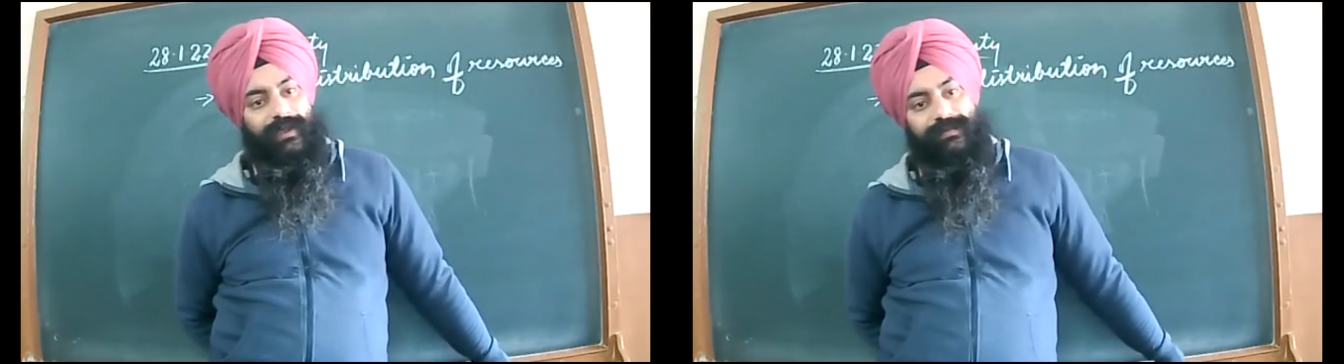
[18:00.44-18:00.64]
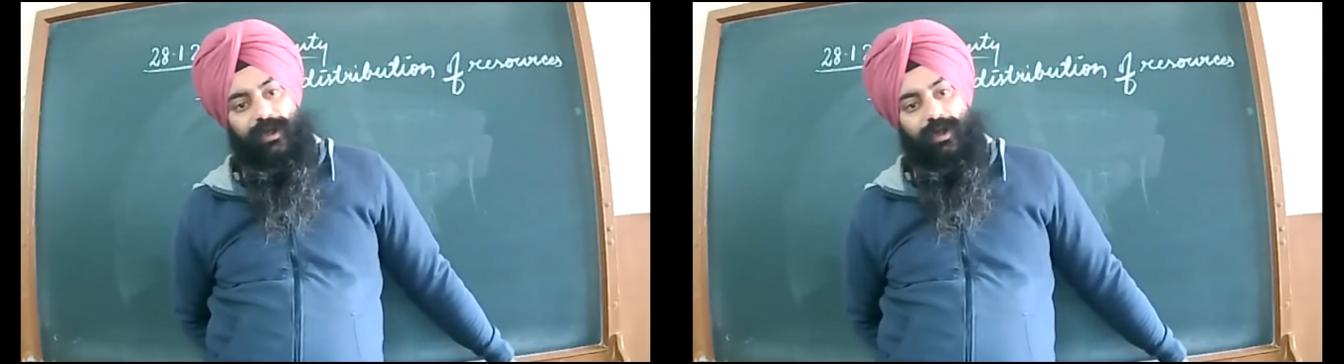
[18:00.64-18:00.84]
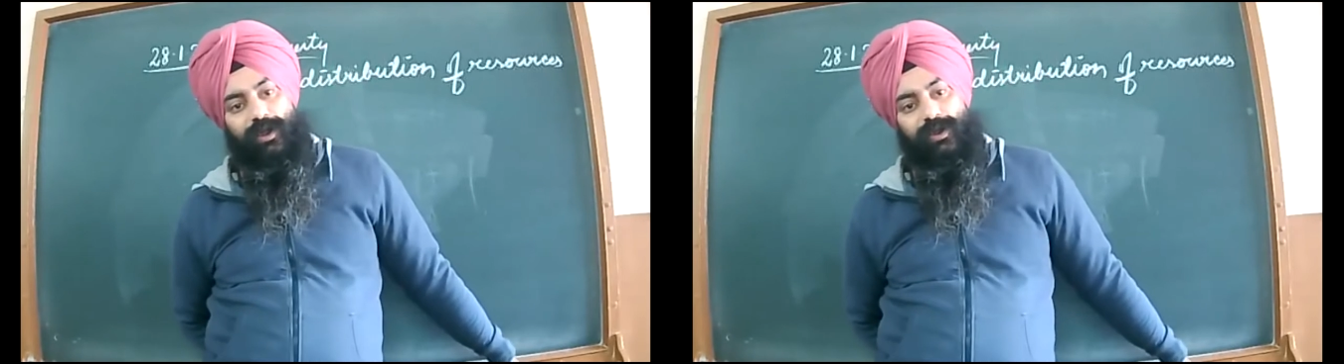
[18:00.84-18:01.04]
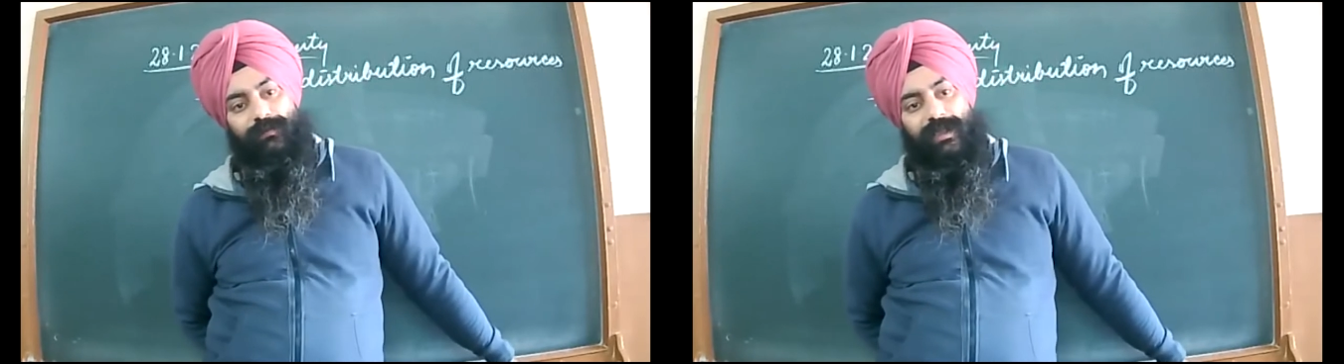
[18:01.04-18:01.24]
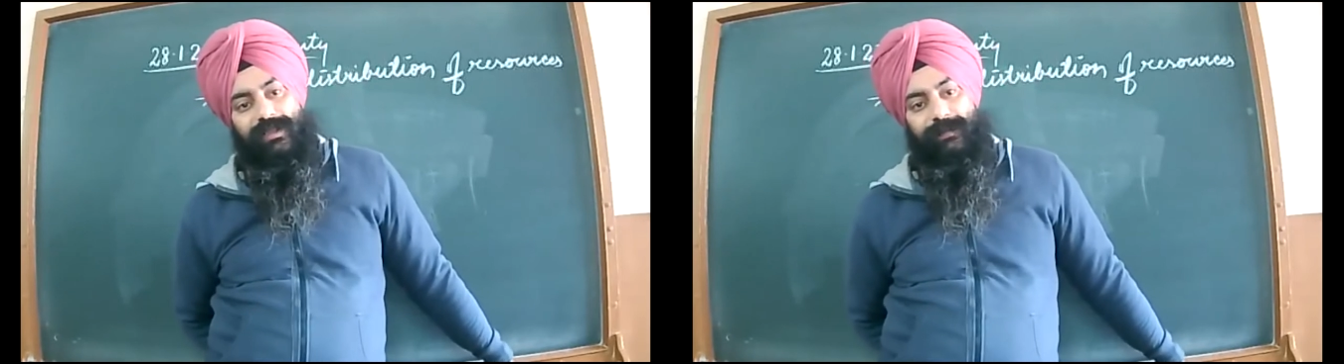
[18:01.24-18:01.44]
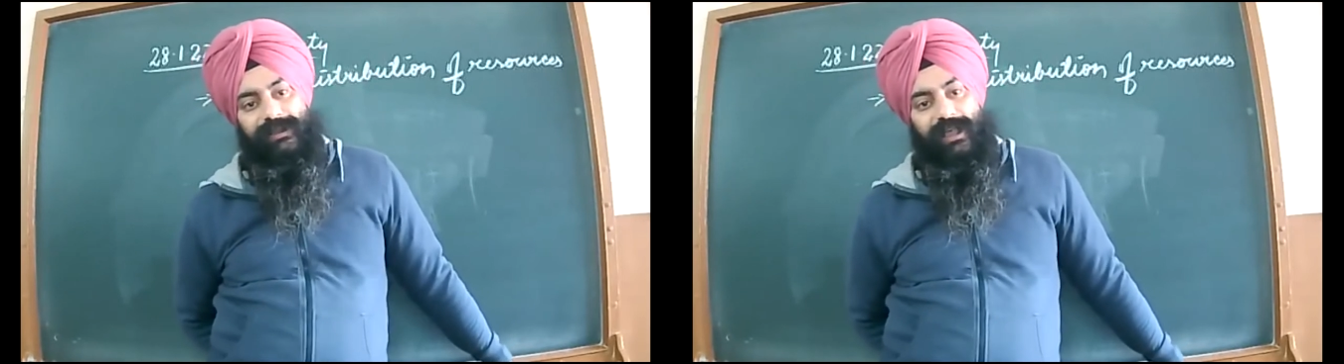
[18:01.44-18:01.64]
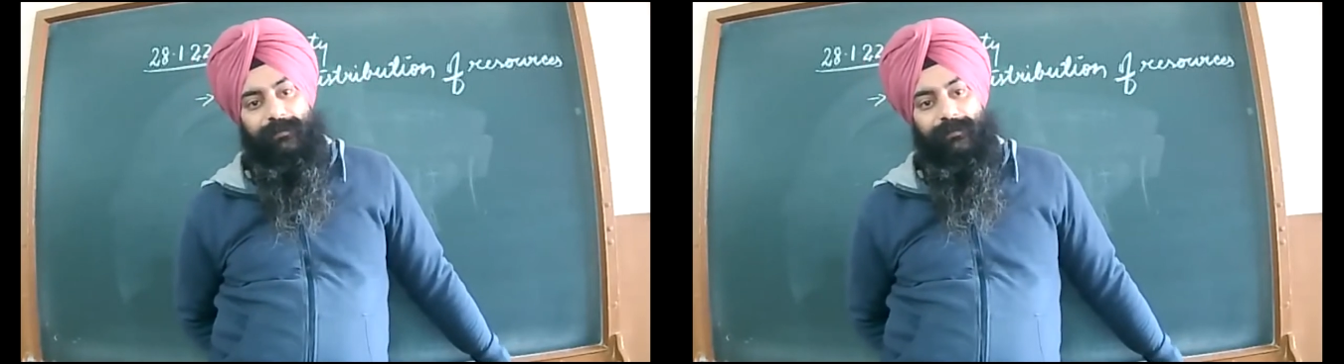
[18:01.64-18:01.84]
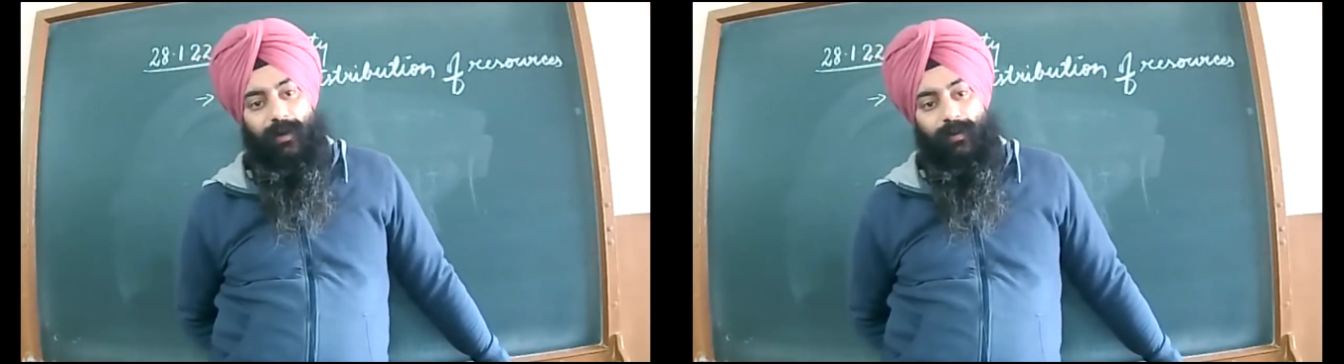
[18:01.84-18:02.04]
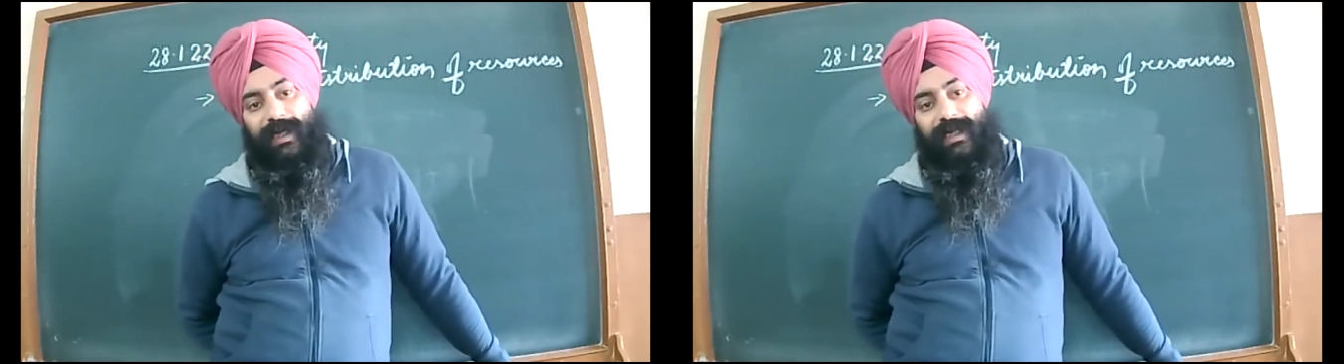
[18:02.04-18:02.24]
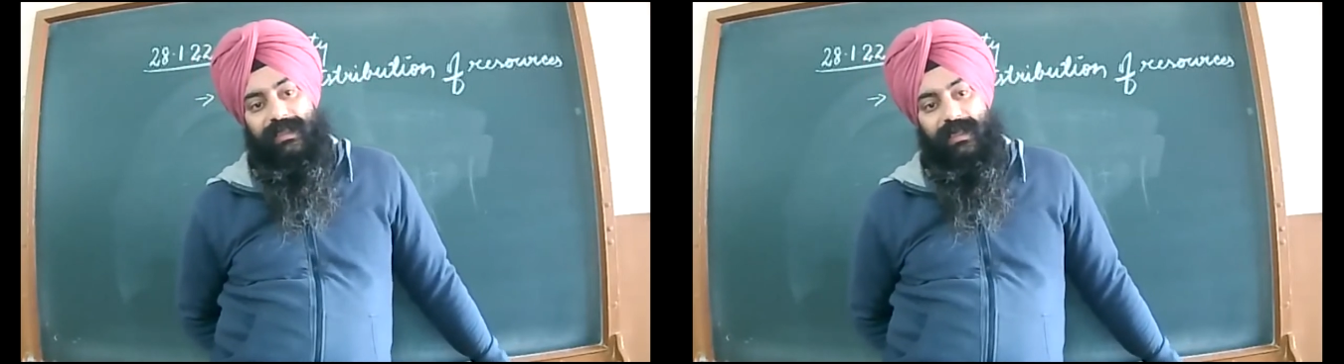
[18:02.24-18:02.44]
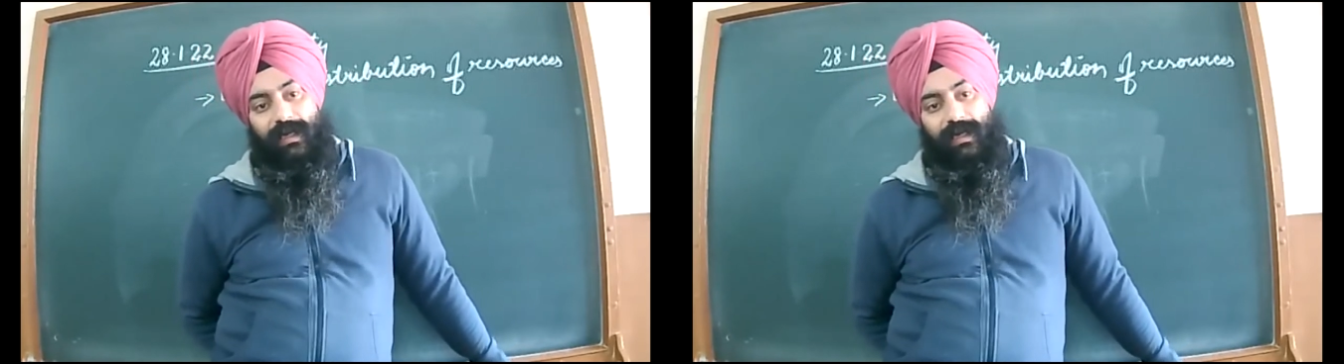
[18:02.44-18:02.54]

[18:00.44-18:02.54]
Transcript: West Bengal towards Punjab now as